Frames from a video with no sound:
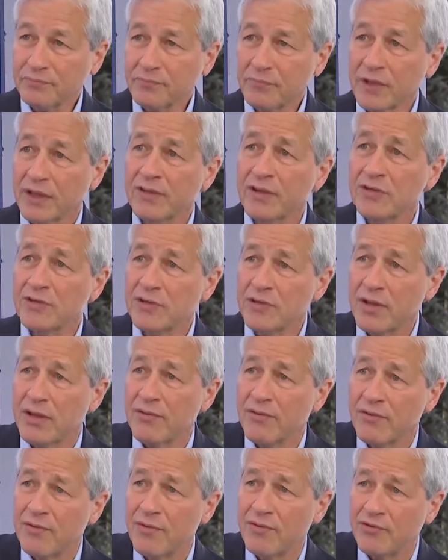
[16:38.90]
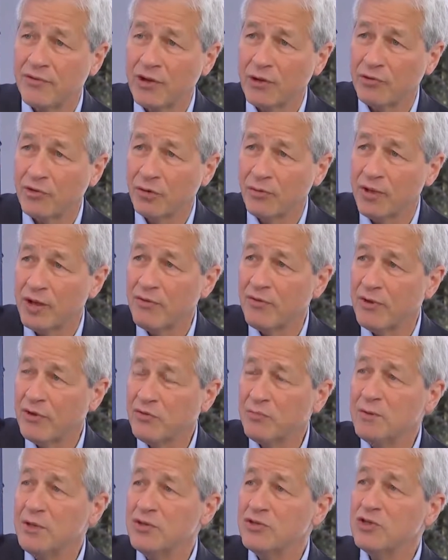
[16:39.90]
The CO2.
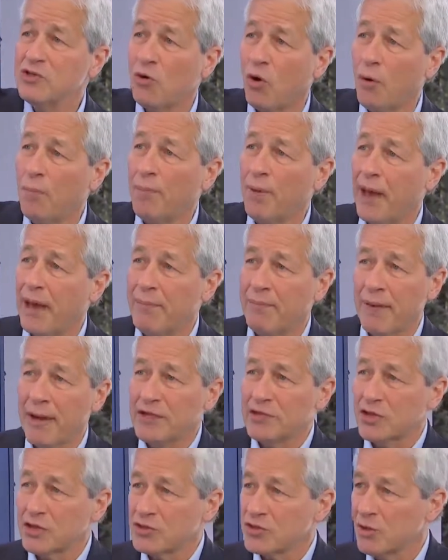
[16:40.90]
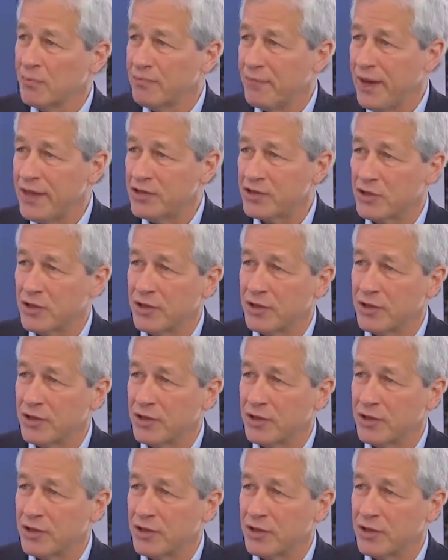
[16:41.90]
This means you all pay based on some basis.